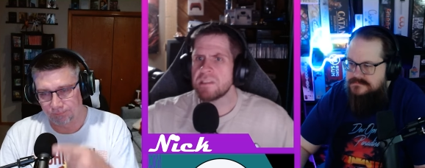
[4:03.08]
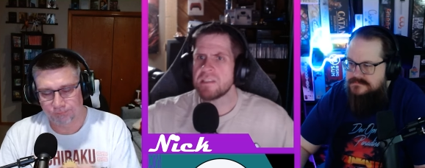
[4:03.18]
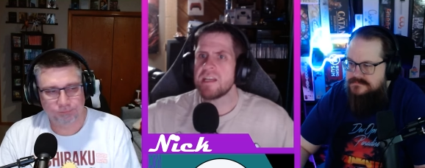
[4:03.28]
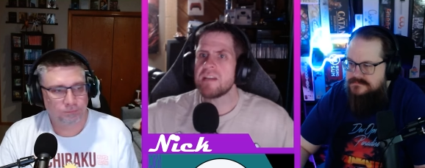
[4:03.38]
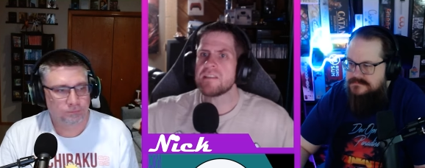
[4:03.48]
Speaker 1: it
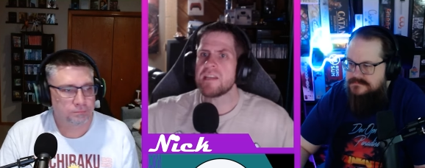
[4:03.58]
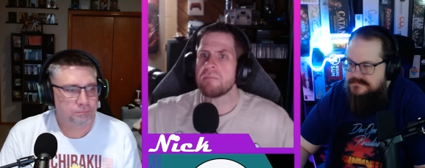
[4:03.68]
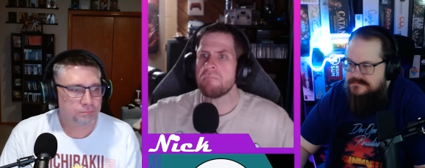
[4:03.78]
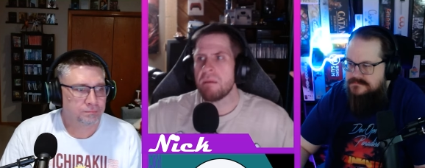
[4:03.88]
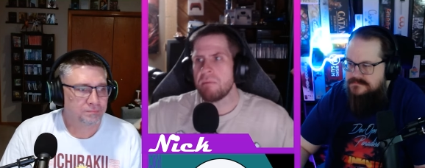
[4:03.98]
sounds like
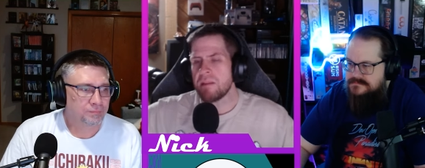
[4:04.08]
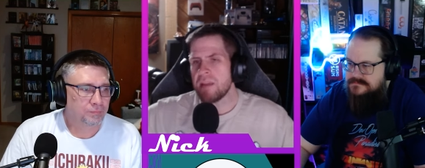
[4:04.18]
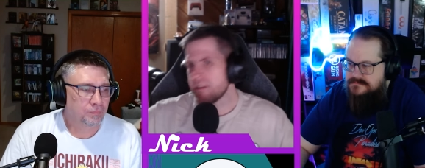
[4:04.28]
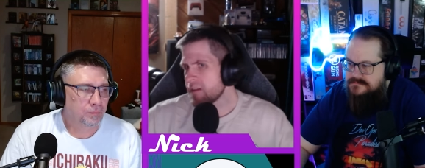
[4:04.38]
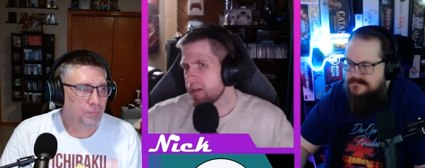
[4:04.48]
maybe
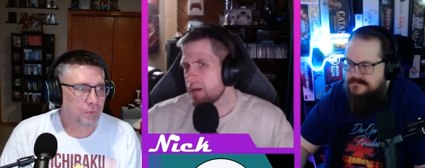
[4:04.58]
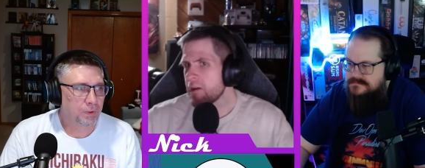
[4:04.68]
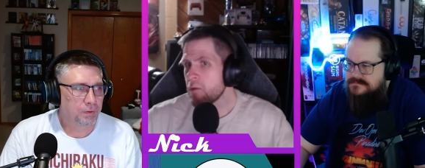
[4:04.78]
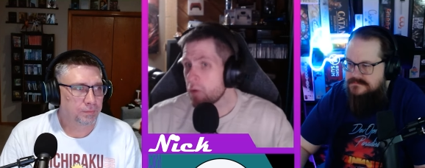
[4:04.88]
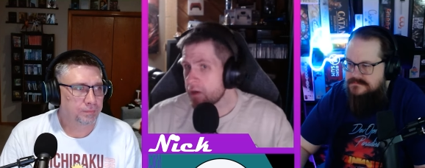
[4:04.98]
Nathan Gary
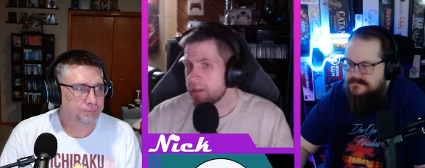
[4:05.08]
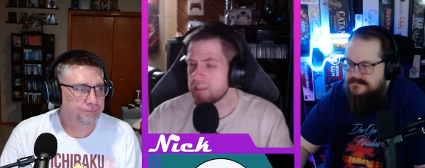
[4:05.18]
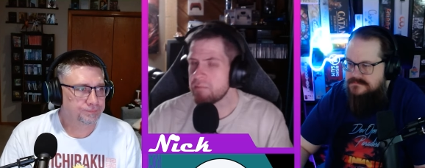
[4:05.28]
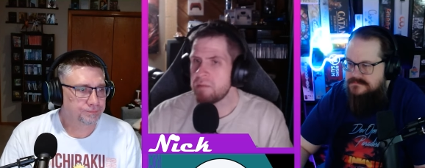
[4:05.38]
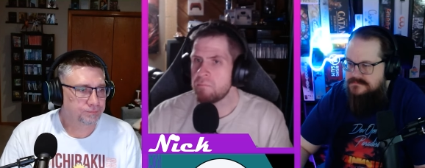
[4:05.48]
wanted it to
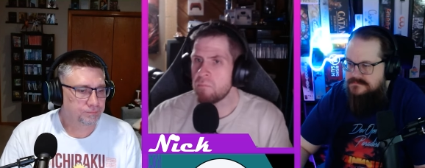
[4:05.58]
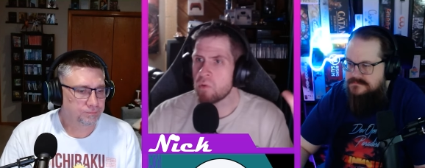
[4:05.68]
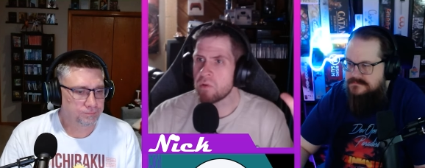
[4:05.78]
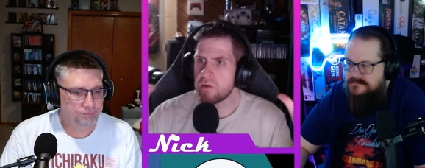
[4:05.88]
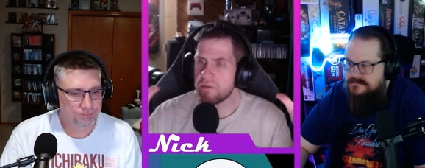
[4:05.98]
be
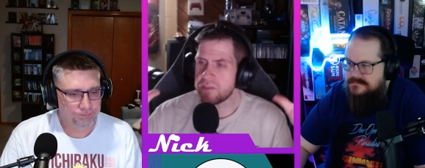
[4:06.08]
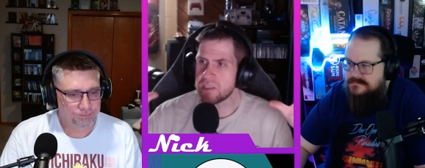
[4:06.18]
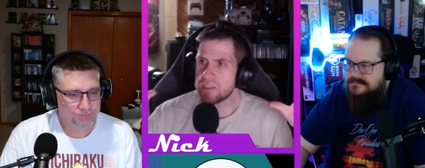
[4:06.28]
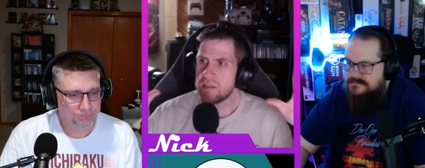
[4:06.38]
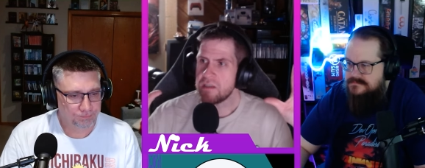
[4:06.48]
more of
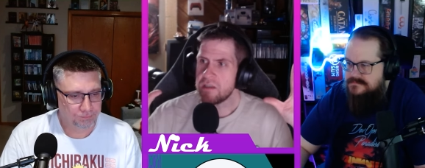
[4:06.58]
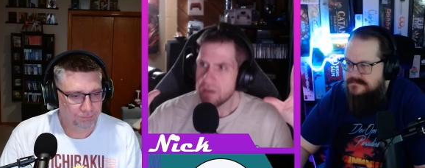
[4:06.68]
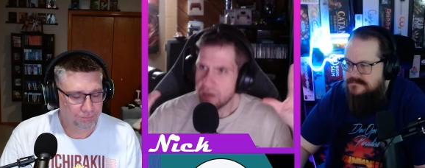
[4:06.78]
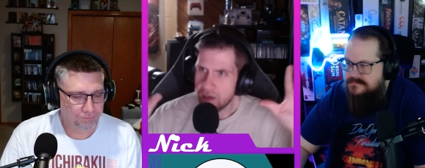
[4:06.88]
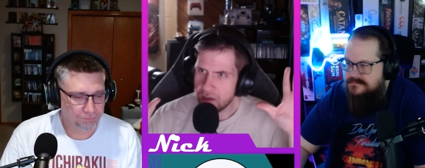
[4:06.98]
just
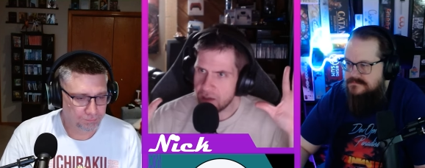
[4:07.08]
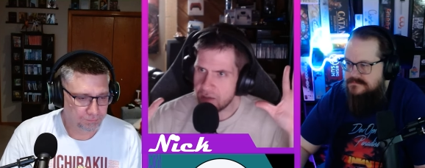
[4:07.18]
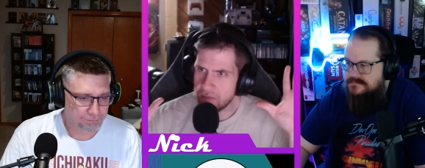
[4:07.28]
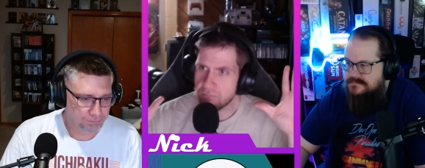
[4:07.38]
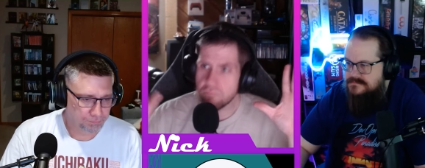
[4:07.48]

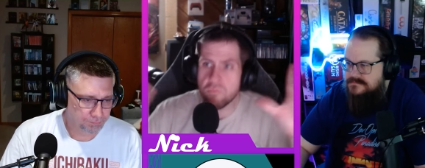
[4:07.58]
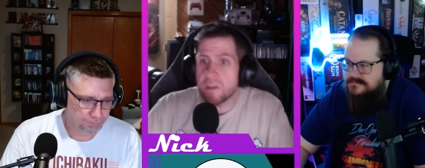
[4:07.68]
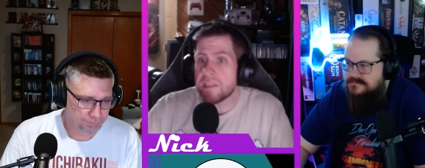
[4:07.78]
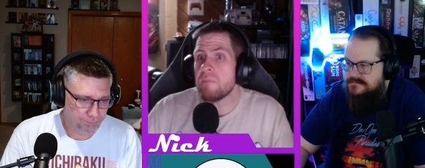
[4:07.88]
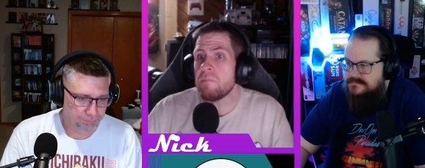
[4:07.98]
uh, what
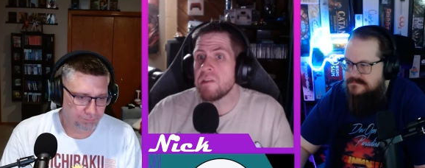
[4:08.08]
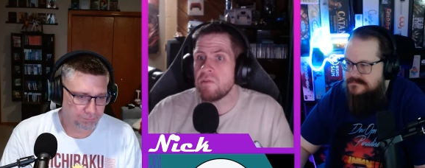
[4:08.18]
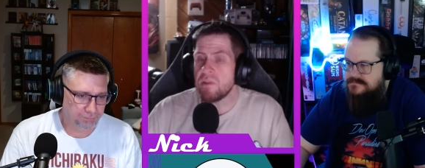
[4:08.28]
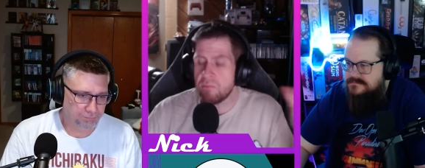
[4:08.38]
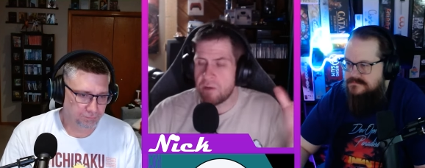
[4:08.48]
they've been
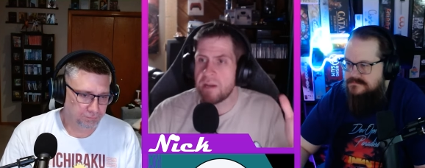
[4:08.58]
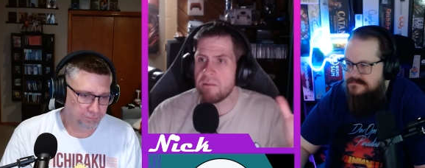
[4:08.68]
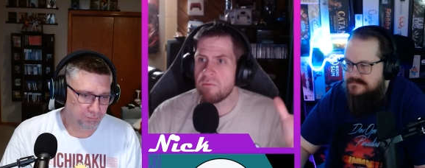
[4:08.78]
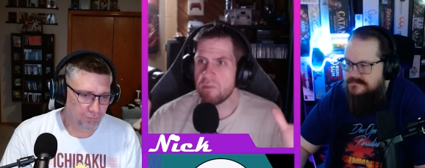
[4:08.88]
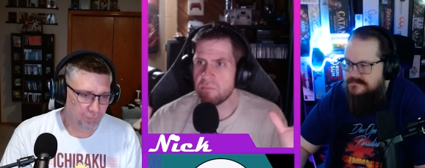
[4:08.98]
doing, right?
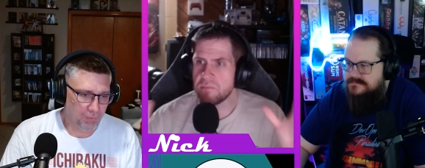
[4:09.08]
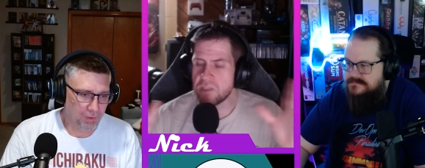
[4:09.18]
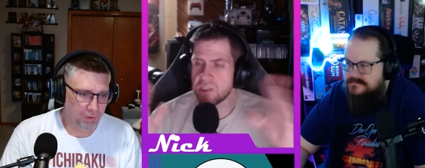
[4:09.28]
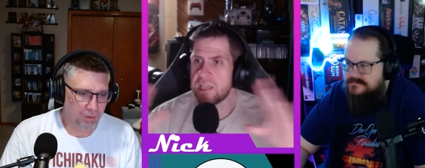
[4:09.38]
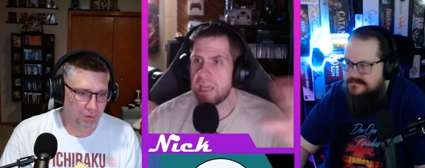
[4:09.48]
With
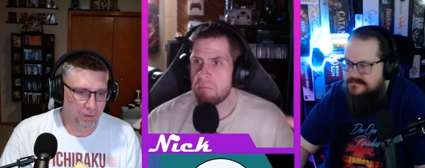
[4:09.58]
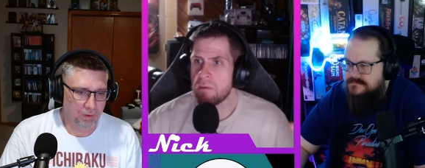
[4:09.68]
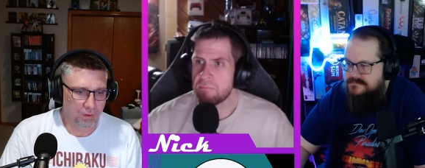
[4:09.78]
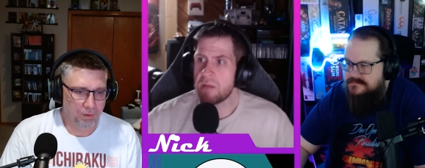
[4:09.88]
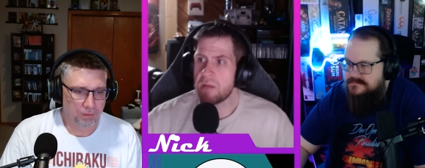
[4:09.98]
just gaming
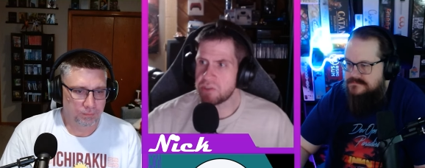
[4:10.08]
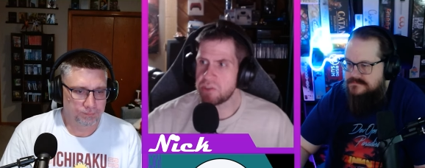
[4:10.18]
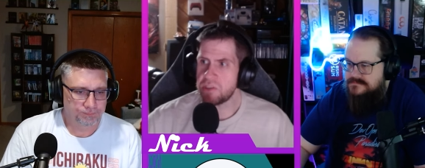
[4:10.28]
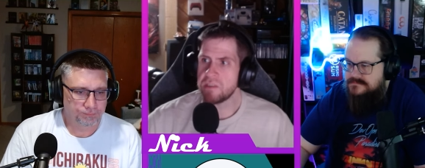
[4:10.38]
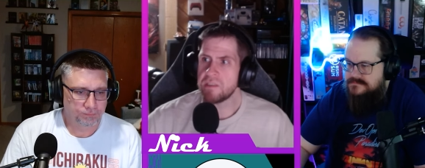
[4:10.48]

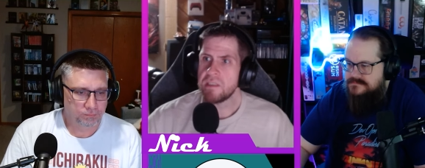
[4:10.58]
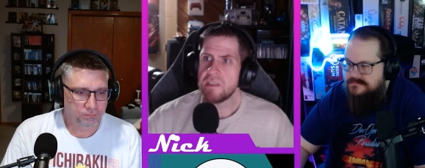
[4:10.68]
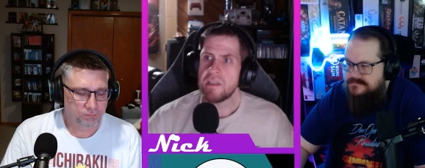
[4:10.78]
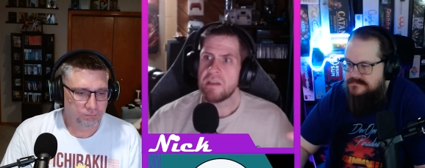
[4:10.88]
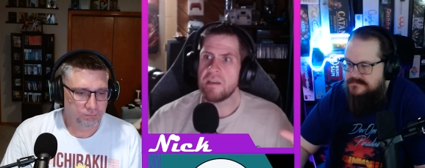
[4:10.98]
publishing,
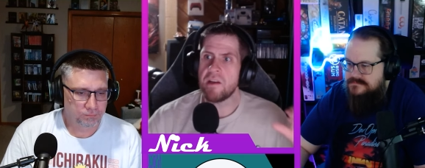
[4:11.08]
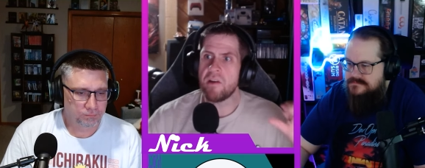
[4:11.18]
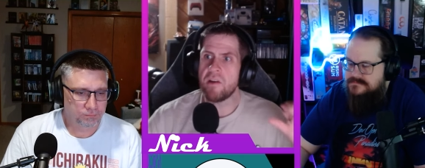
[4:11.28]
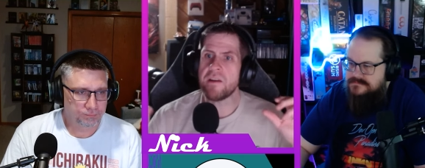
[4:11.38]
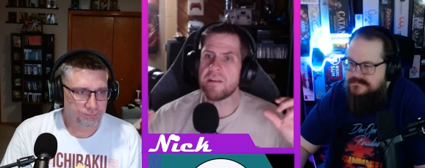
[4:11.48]
you
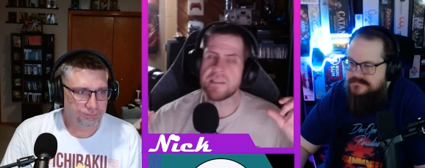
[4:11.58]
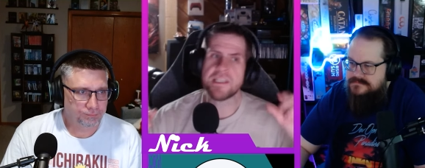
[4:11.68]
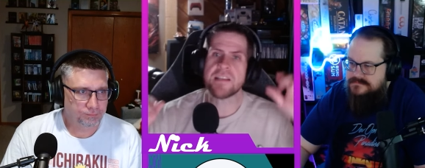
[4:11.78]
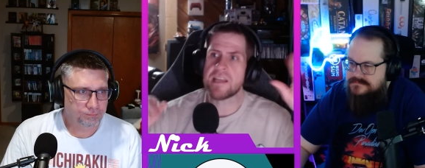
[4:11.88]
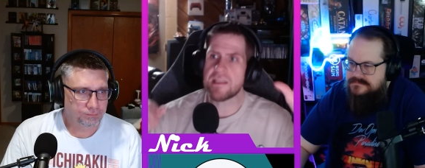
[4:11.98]
know, and it
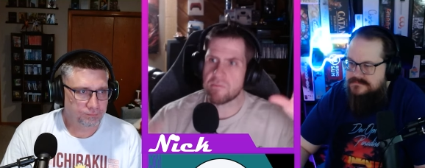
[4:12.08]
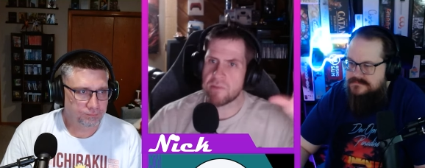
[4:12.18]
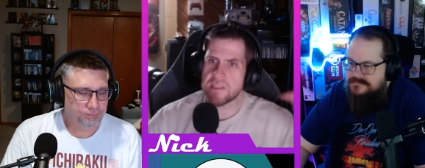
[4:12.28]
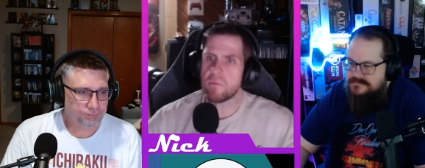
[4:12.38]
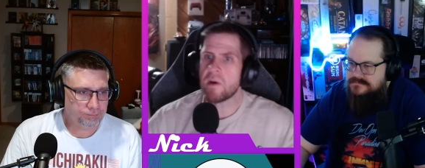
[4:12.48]
sounds like the
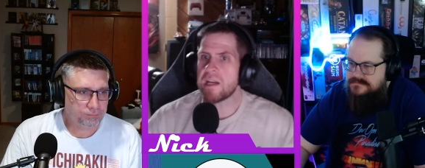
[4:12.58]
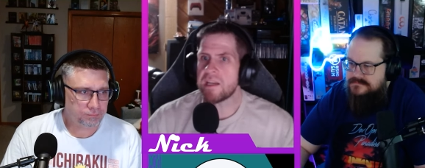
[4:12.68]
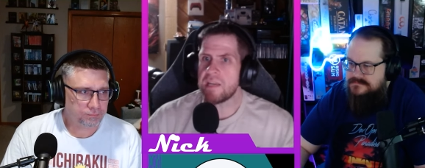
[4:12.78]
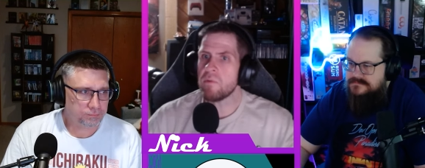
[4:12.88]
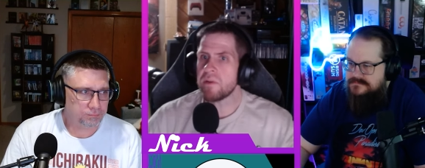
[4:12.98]
reason why
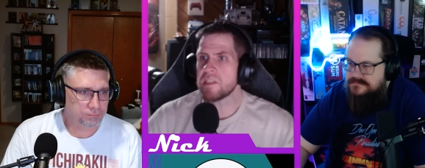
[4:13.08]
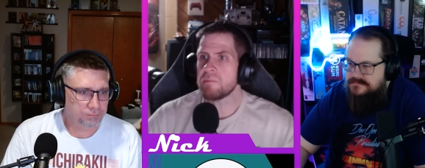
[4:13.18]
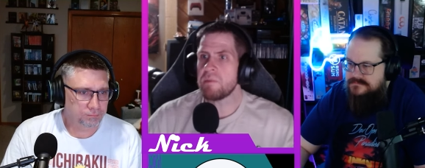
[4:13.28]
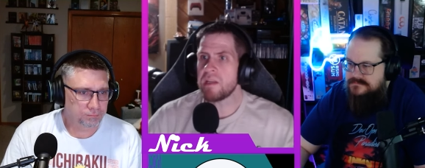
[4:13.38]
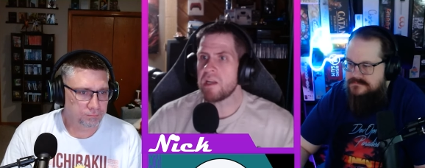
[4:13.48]
he wanted to
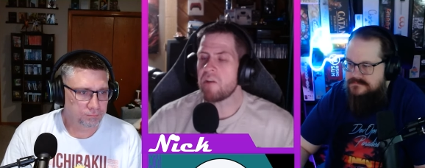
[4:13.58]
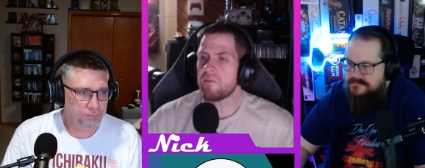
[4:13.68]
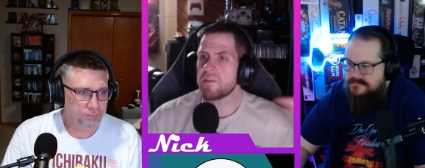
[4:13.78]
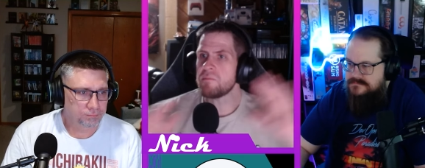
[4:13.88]
spin it off is